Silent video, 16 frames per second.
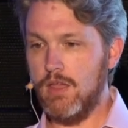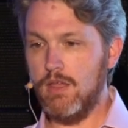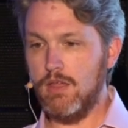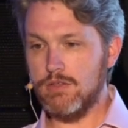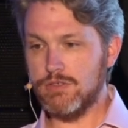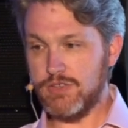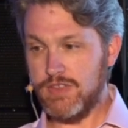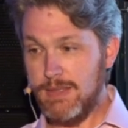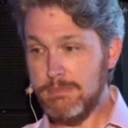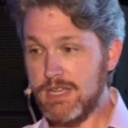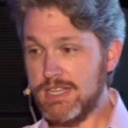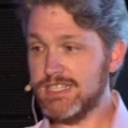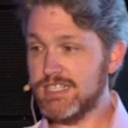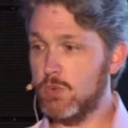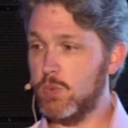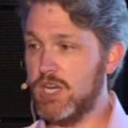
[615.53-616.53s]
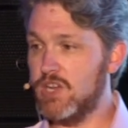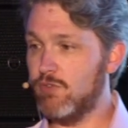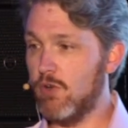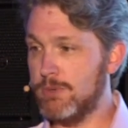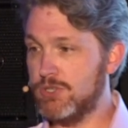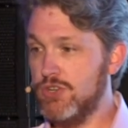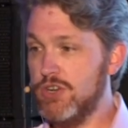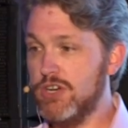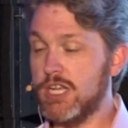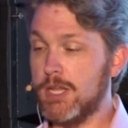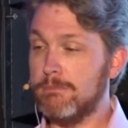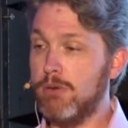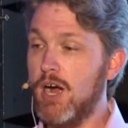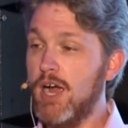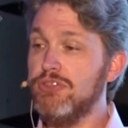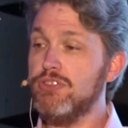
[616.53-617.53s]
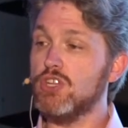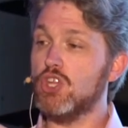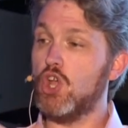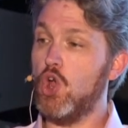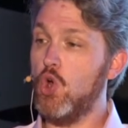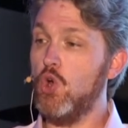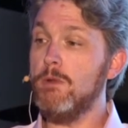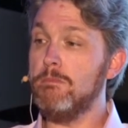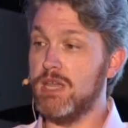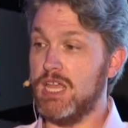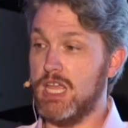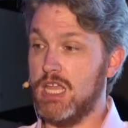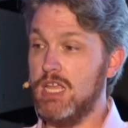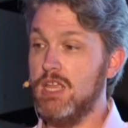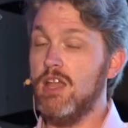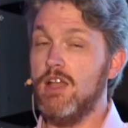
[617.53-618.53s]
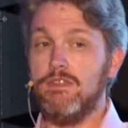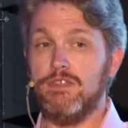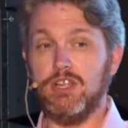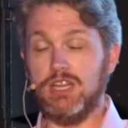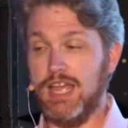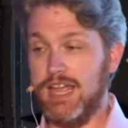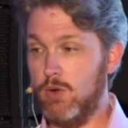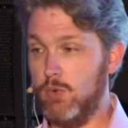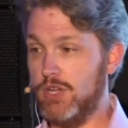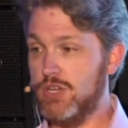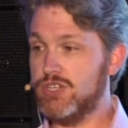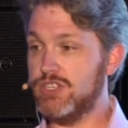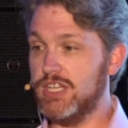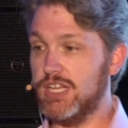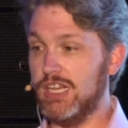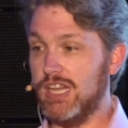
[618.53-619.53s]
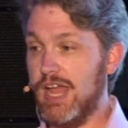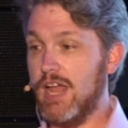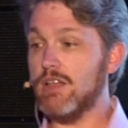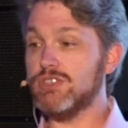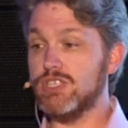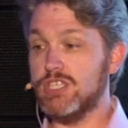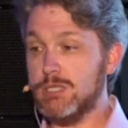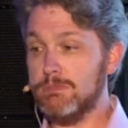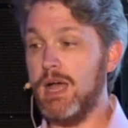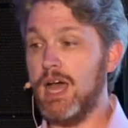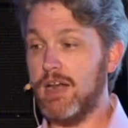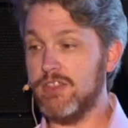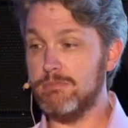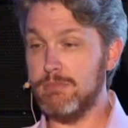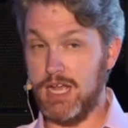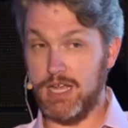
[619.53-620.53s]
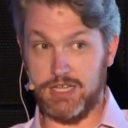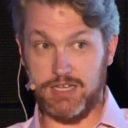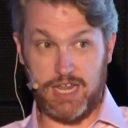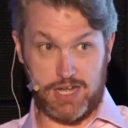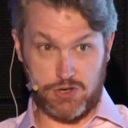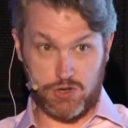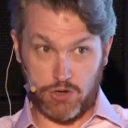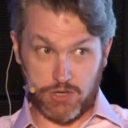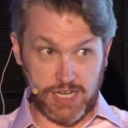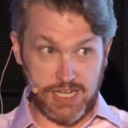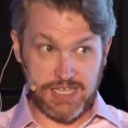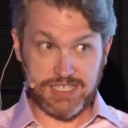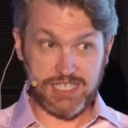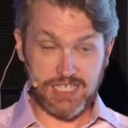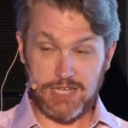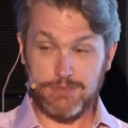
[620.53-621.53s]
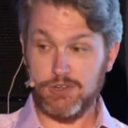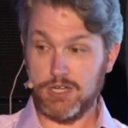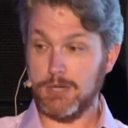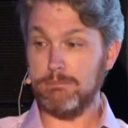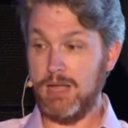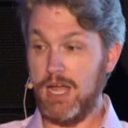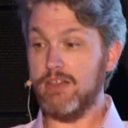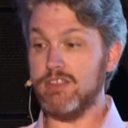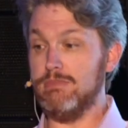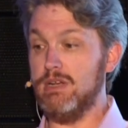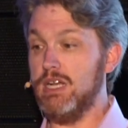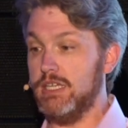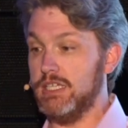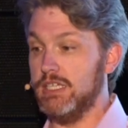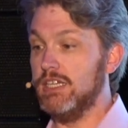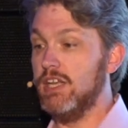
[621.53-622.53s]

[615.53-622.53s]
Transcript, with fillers: So that means there's a window of opportunity. Python could be the language that allows this part of the market, a not insignificant part of the market,